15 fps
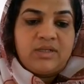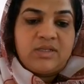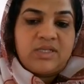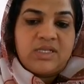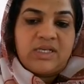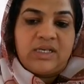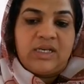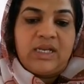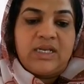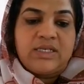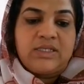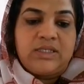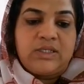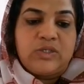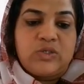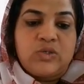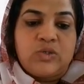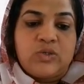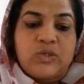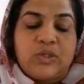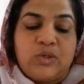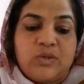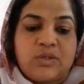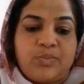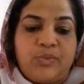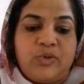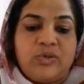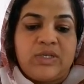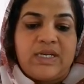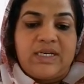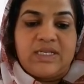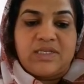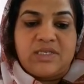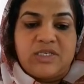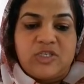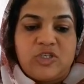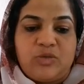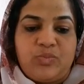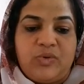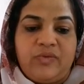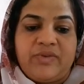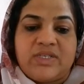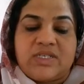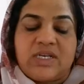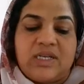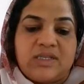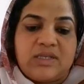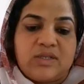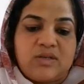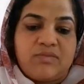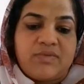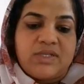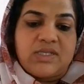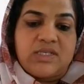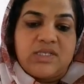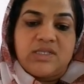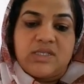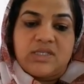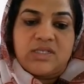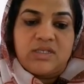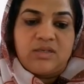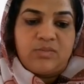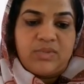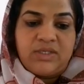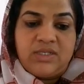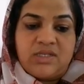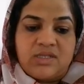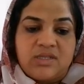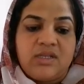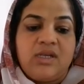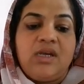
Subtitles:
segregated into source port and destination port, which consists of 16 bits.